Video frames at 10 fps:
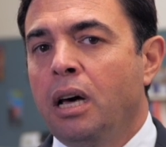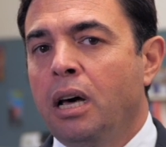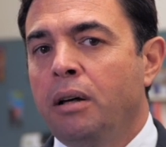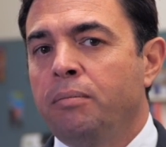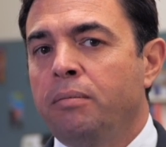
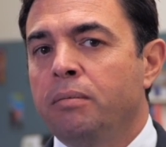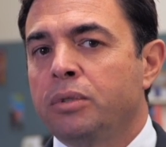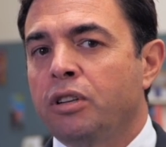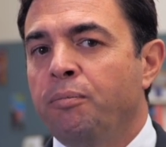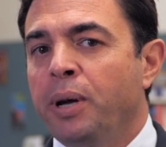
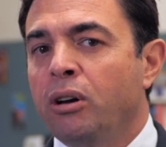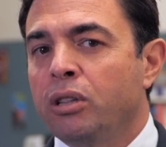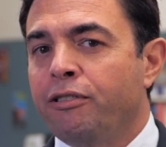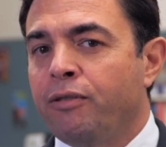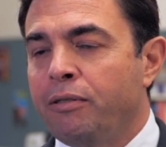So being
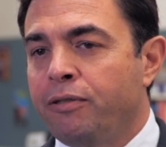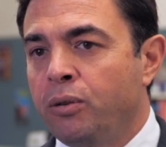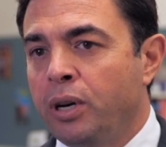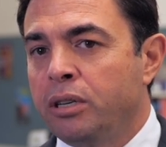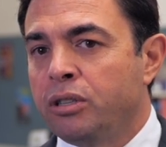on the front
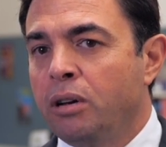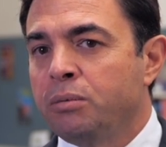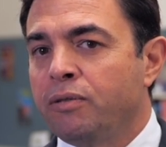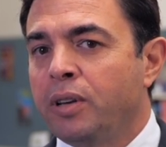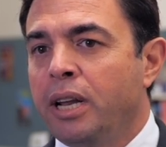foot in
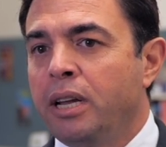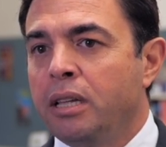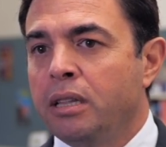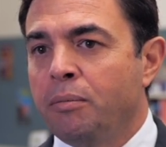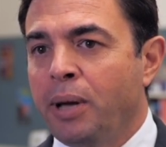terms of
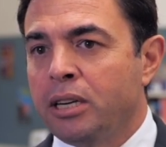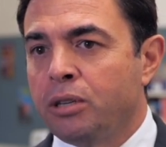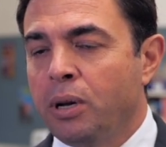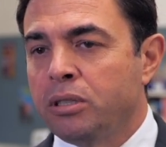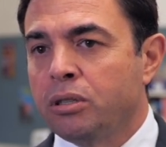getting them out
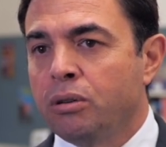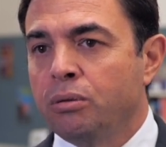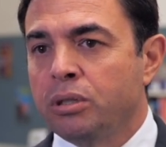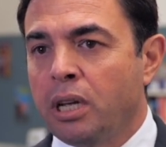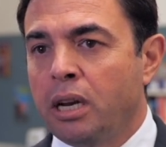to our
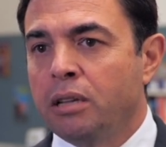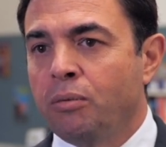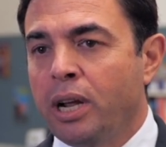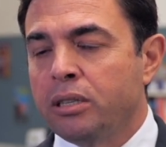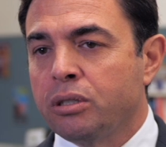schools, telling them
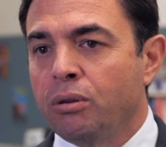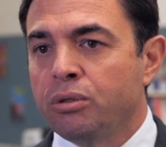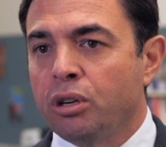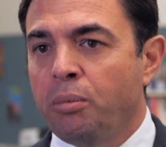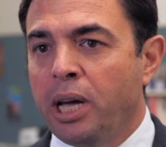what our
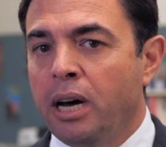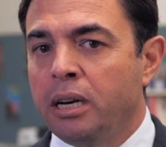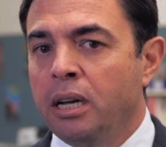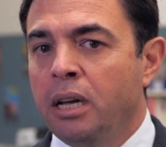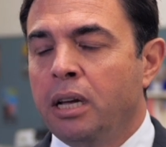schools are
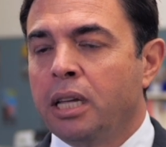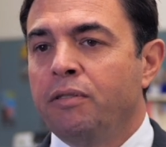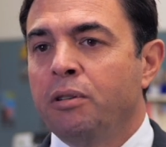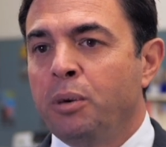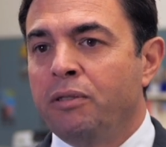about,
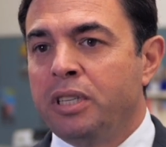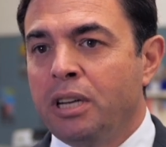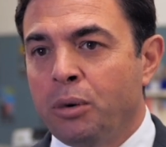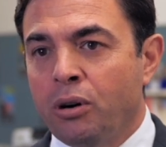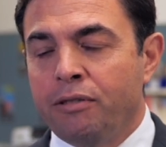giving them a bit of a
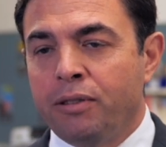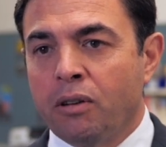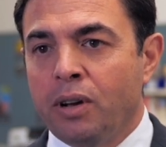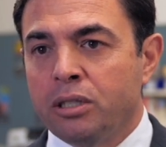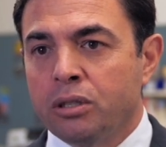
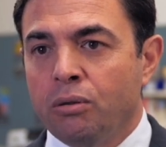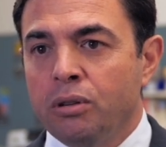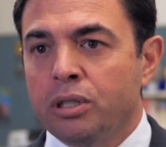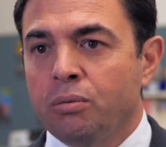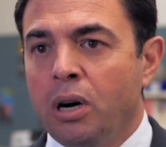demographic of our
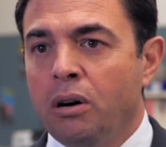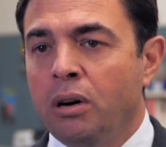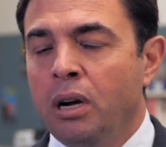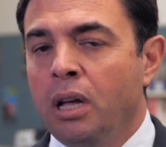school as well.